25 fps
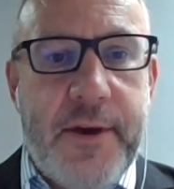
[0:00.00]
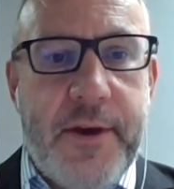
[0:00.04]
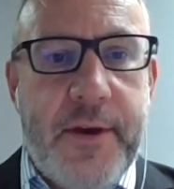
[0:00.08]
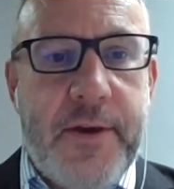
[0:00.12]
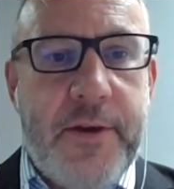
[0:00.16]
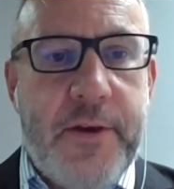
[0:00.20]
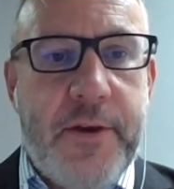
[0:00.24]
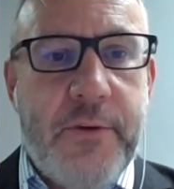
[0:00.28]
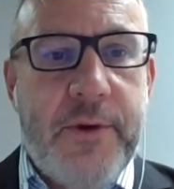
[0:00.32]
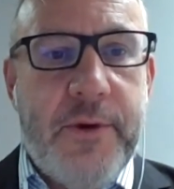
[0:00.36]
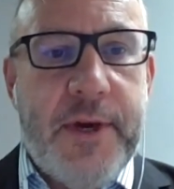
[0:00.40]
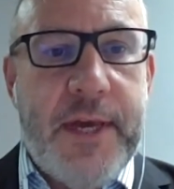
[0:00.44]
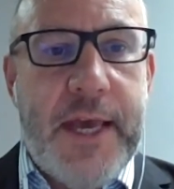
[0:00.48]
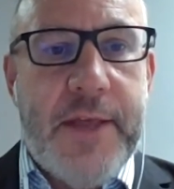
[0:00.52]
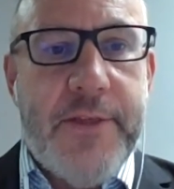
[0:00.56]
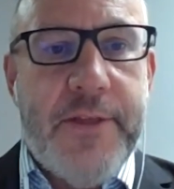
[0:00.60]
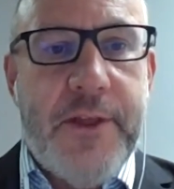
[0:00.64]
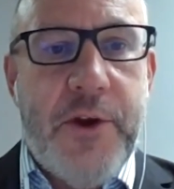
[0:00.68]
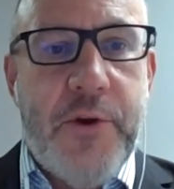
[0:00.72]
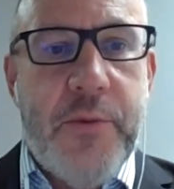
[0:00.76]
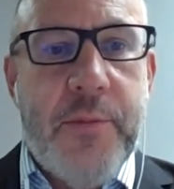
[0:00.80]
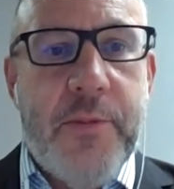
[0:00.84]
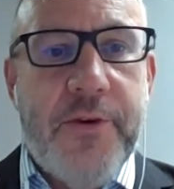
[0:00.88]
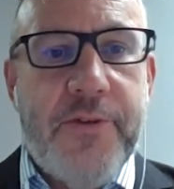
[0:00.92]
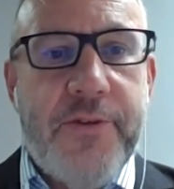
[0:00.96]
again the
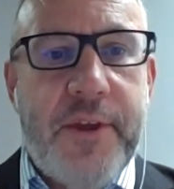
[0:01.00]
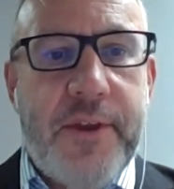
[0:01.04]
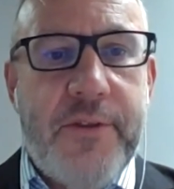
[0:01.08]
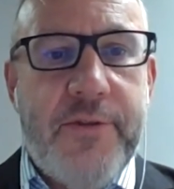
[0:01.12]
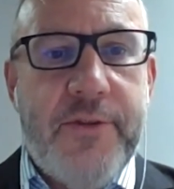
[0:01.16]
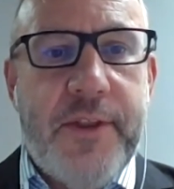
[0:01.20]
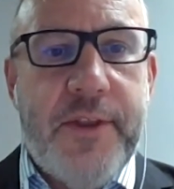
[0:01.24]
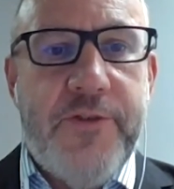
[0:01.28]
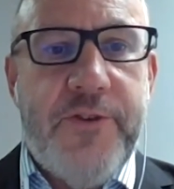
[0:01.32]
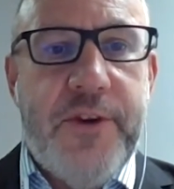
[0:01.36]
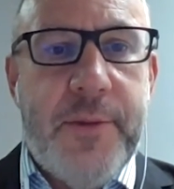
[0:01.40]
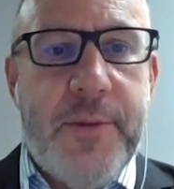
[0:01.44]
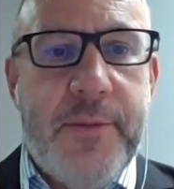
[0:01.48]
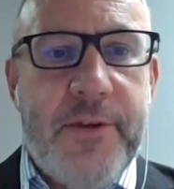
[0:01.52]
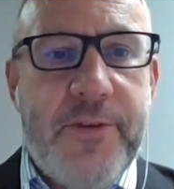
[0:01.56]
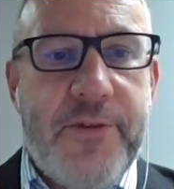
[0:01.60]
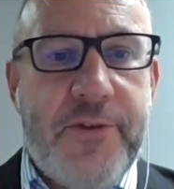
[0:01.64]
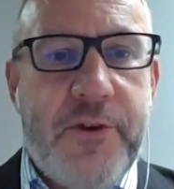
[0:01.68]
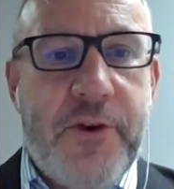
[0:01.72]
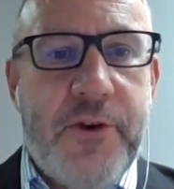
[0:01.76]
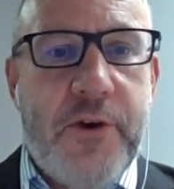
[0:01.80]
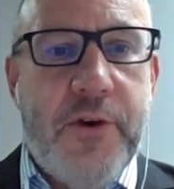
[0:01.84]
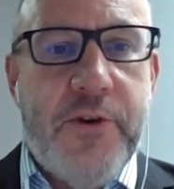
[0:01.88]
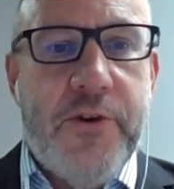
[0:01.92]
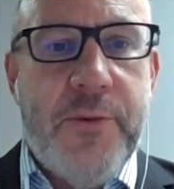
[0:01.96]
numbers that Jim has
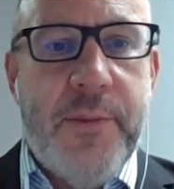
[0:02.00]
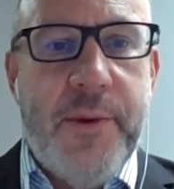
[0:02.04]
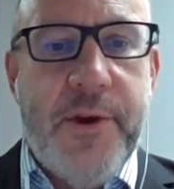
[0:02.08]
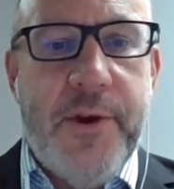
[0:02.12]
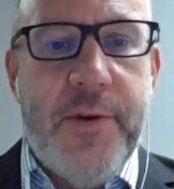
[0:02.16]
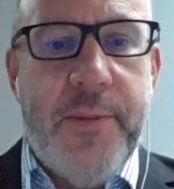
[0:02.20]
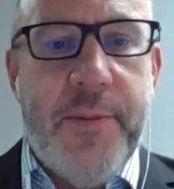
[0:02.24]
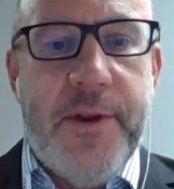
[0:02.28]
talked about.